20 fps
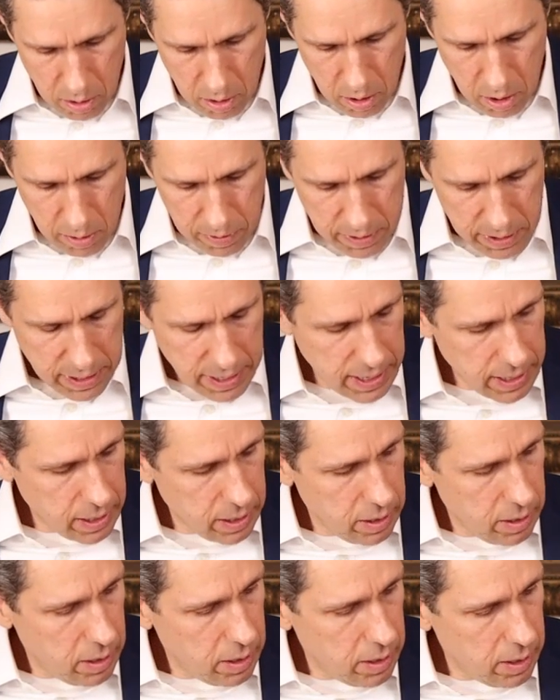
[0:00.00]
on the
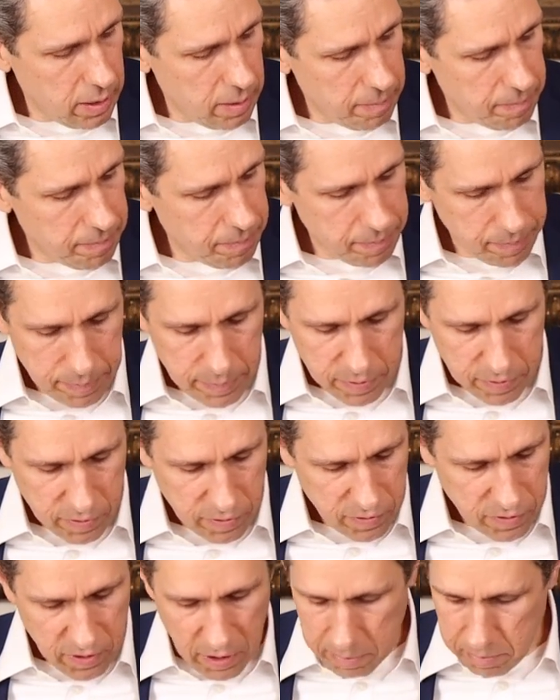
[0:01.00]
neck. There's a
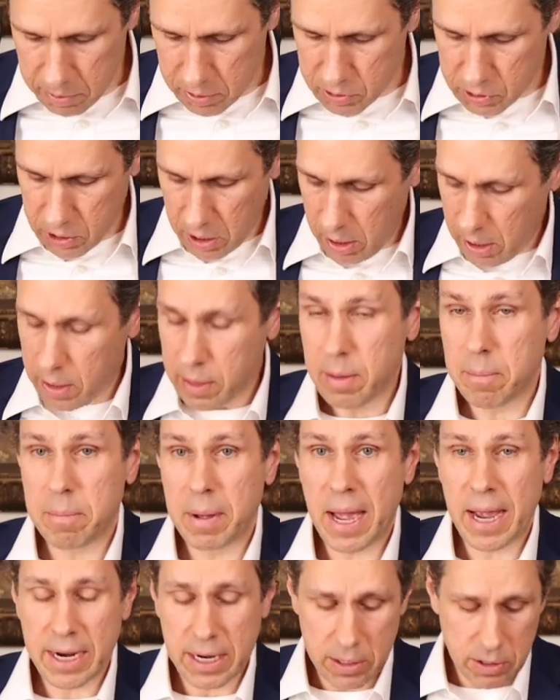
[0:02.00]
sunburst on the
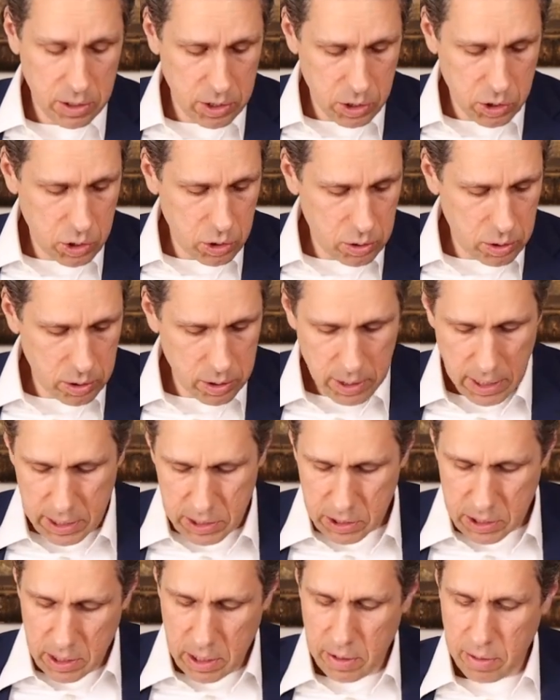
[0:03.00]
back of the guitar
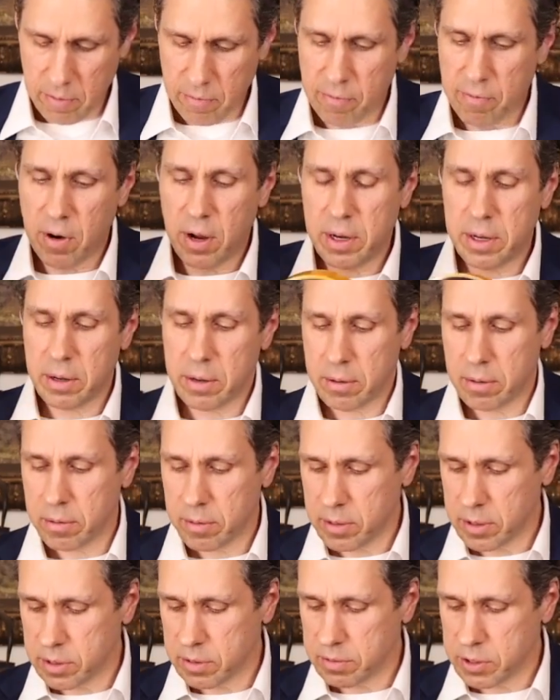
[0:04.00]
as on the front.
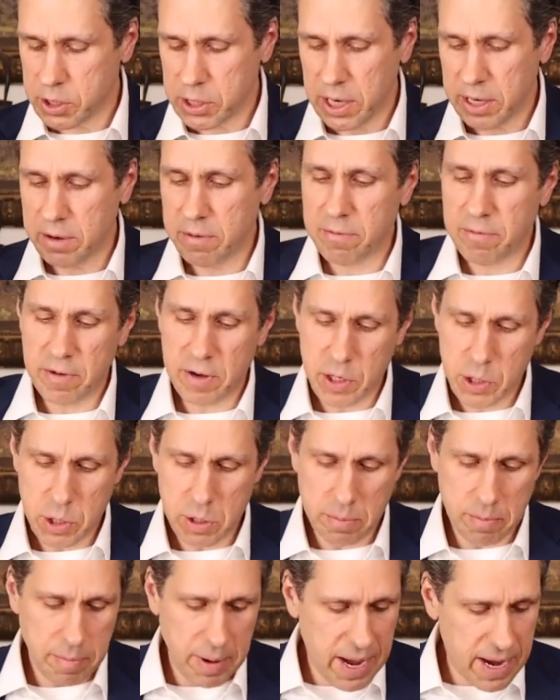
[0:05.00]
There's a shaded finish
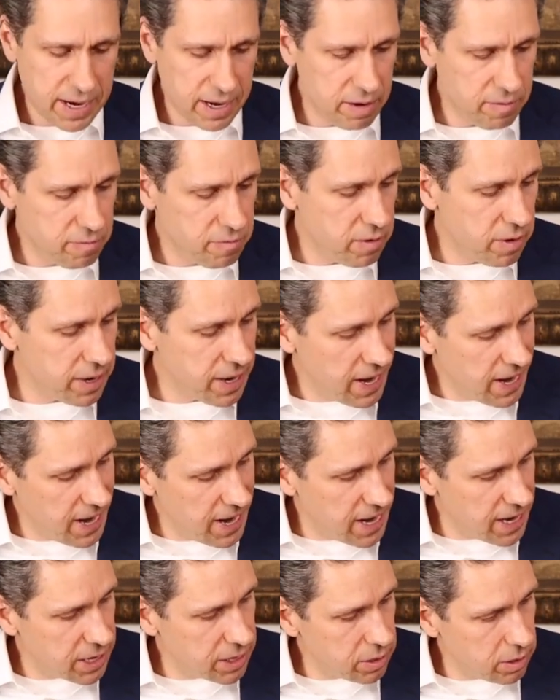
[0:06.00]
on back and front
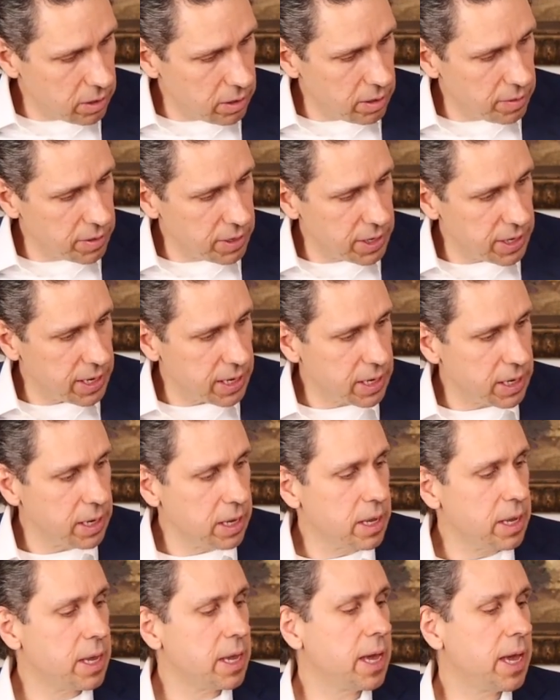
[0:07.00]
and on the neck
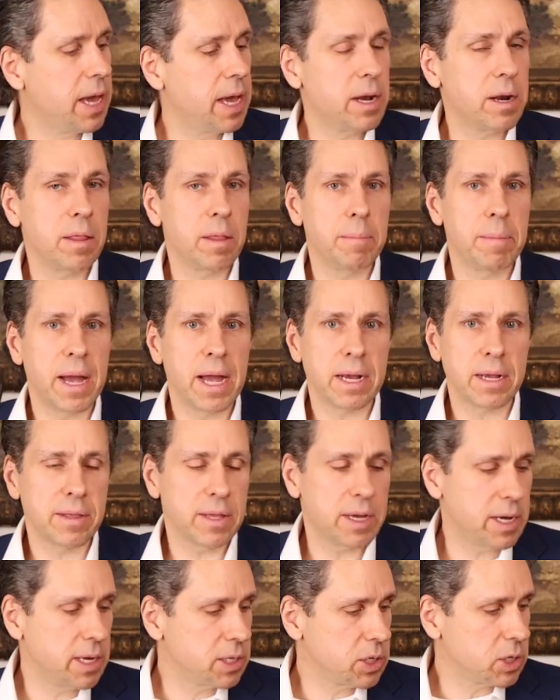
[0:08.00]
and on the back of
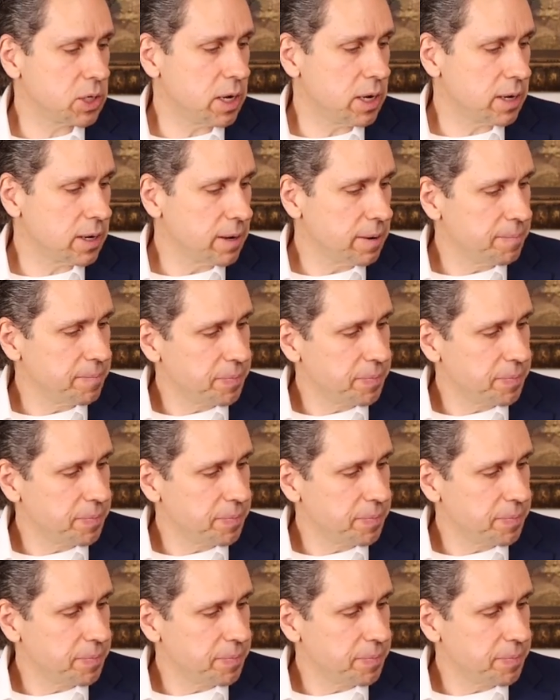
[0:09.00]
the headstock.